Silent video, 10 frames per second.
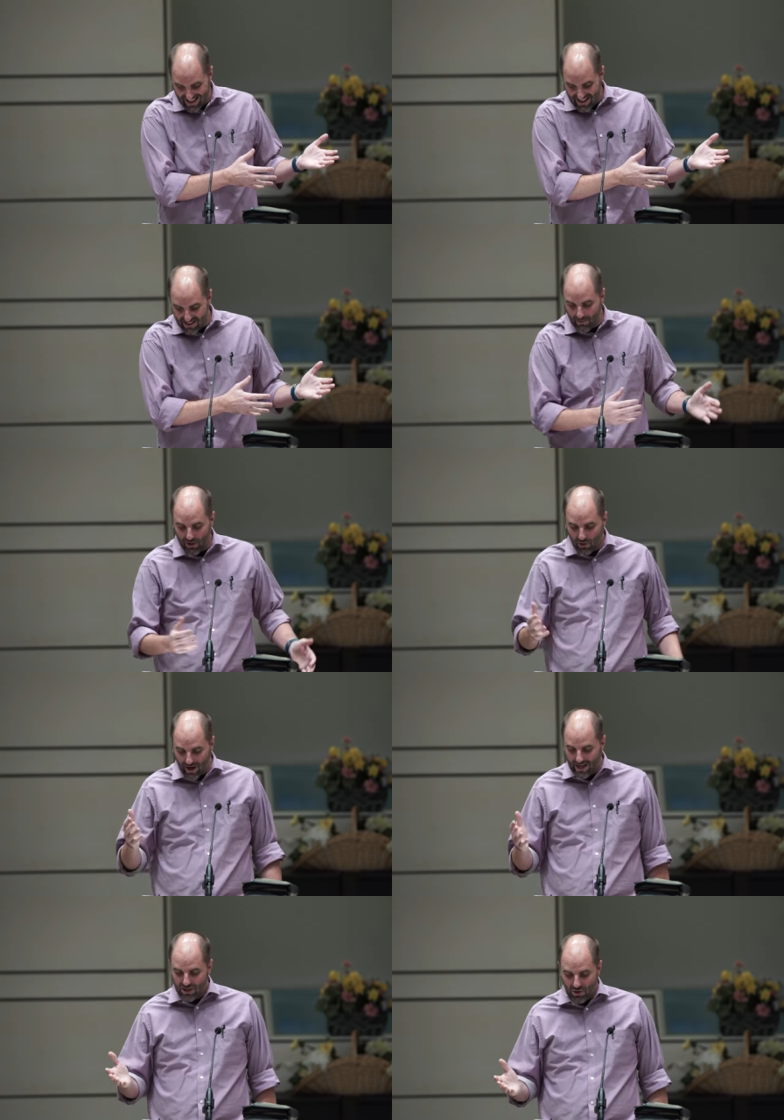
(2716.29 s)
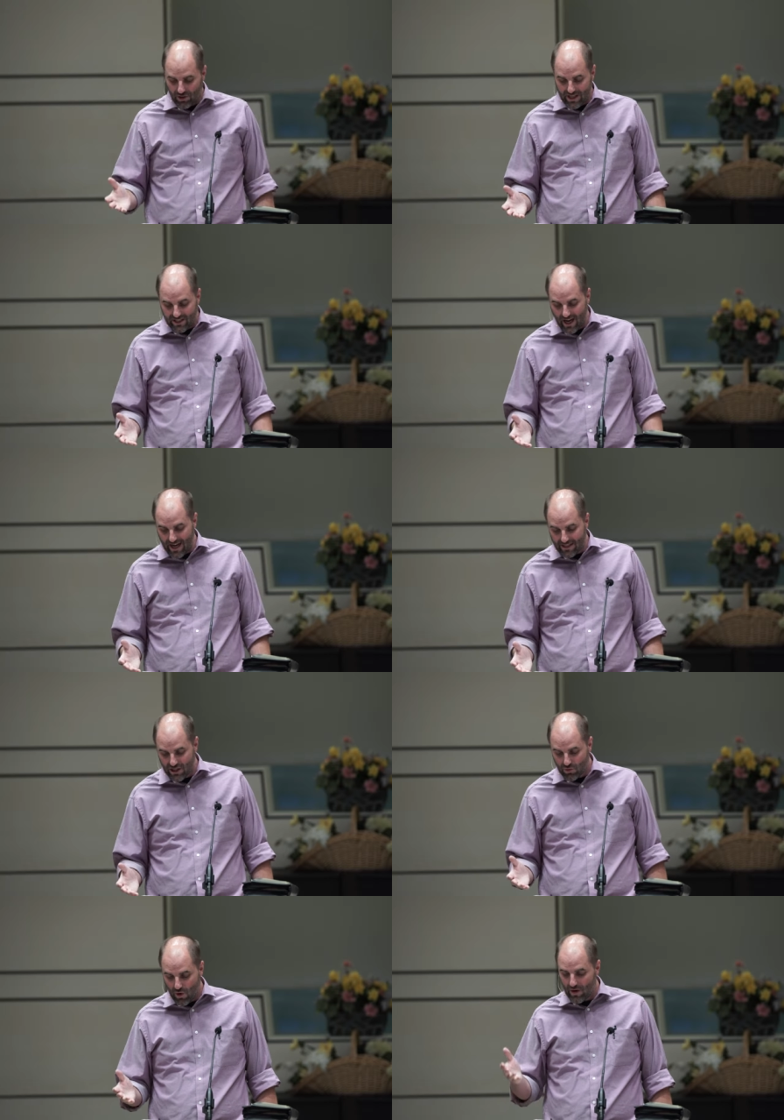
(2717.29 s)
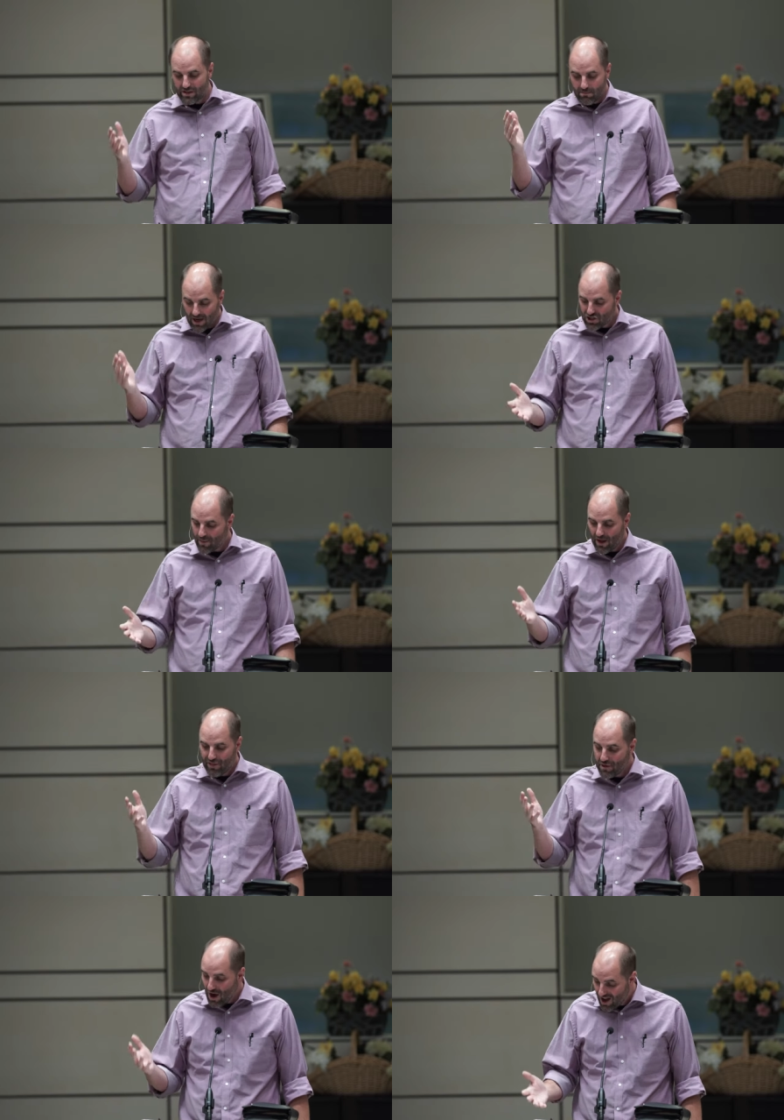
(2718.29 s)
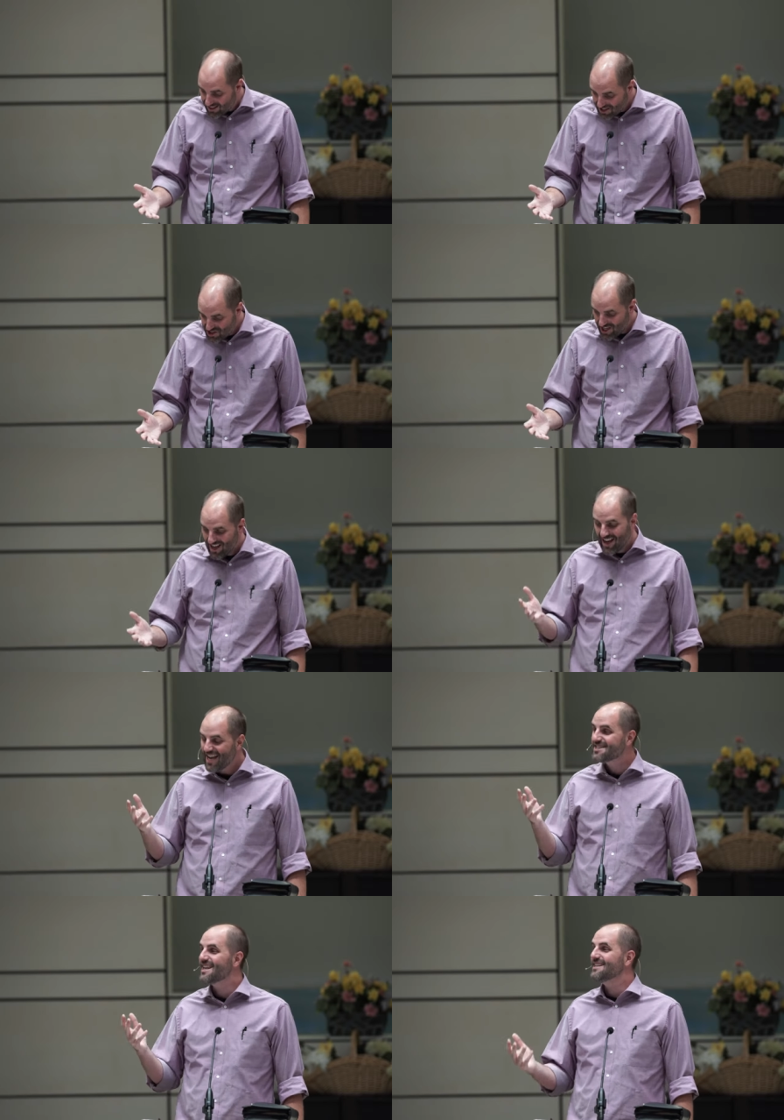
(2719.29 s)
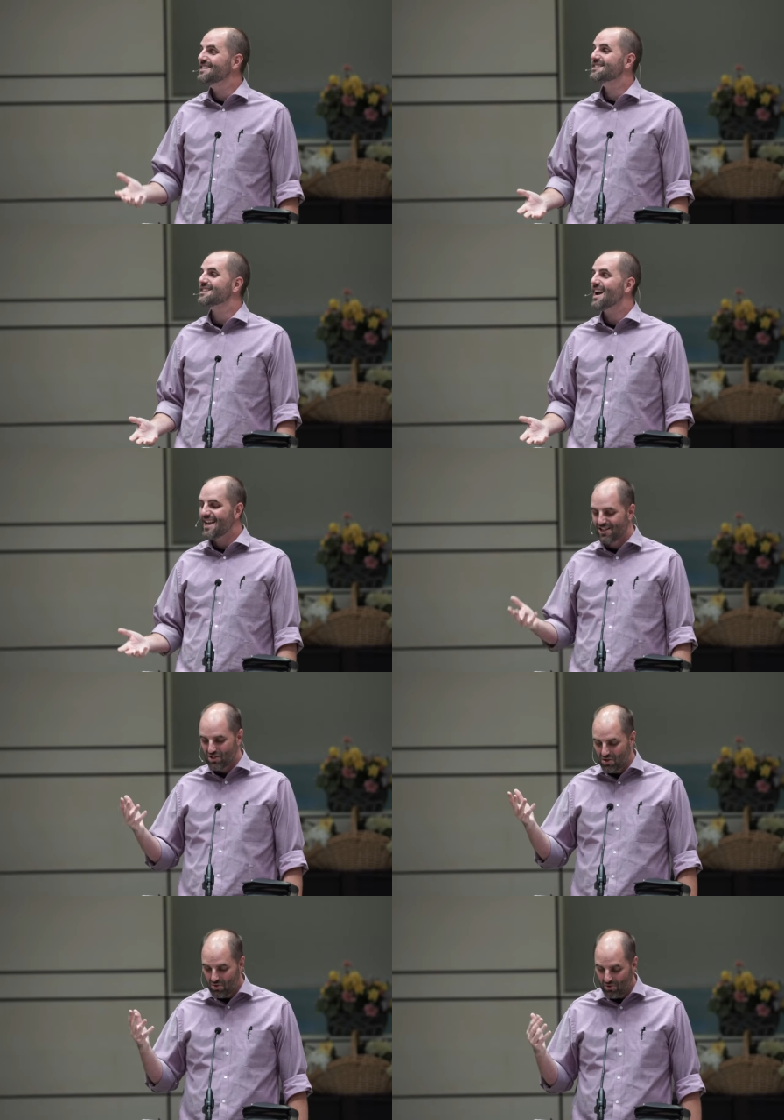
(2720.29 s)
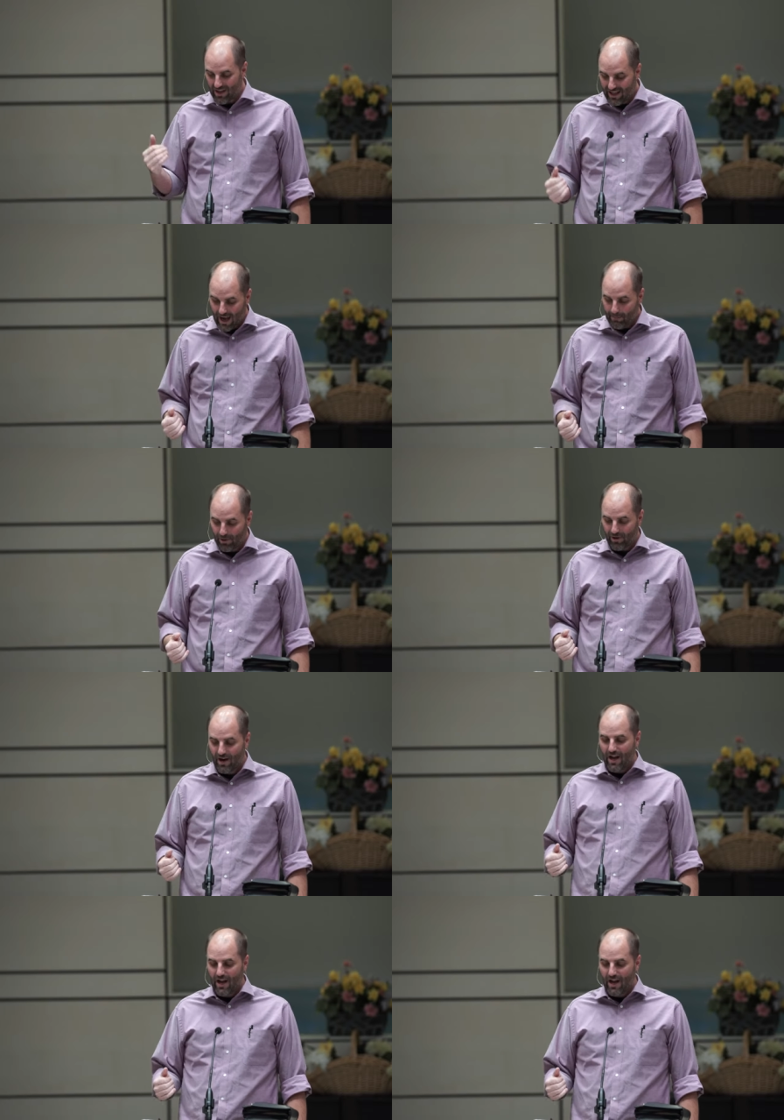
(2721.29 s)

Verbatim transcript: Some of the greatest early scientists wrote as much about theology as they did science, Newton and Kepler.